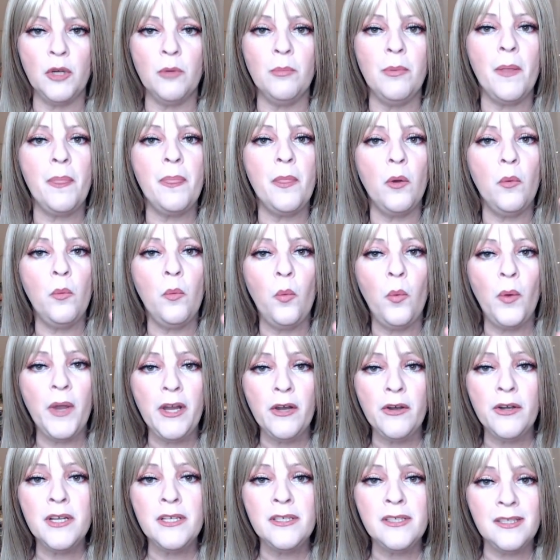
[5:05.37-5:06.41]
But the
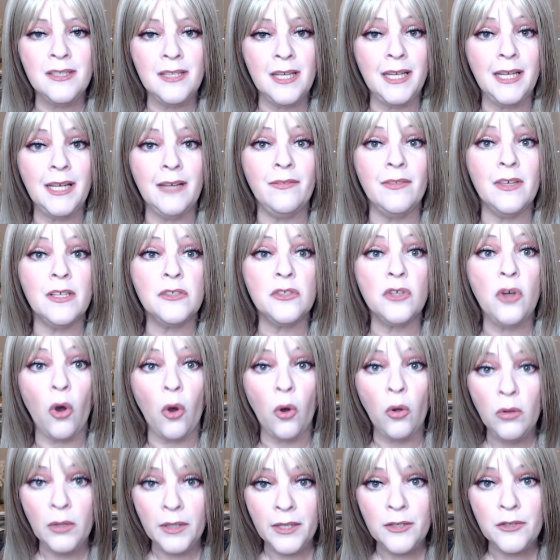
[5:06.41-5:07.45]
weirdest thing in this
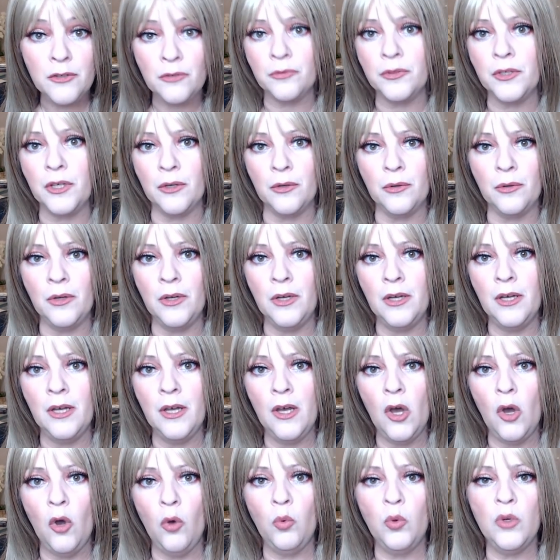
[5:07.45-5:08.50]
whole interview
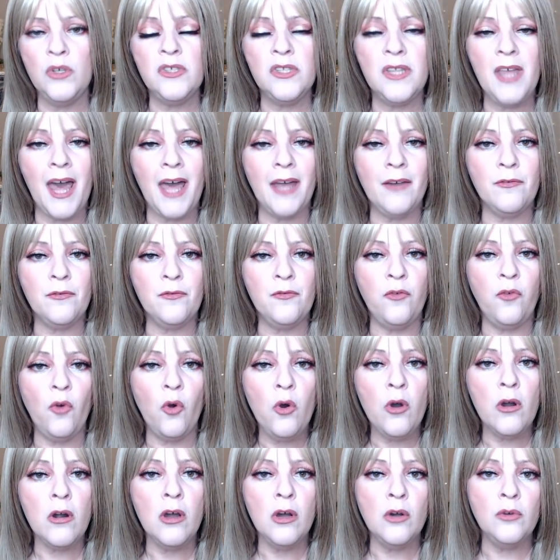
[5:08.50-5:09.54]
was that
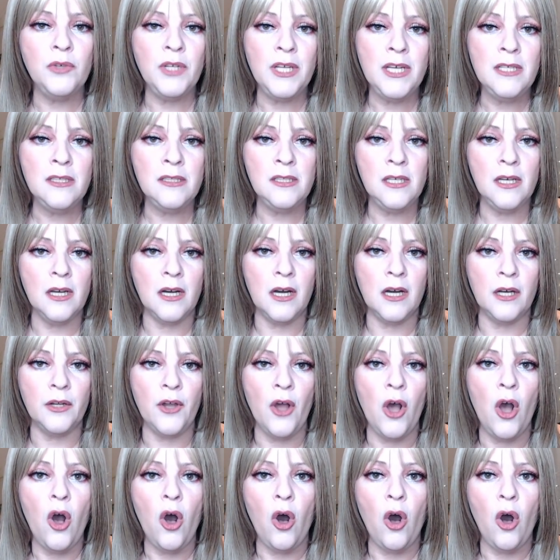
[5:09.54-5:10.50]
for Onision,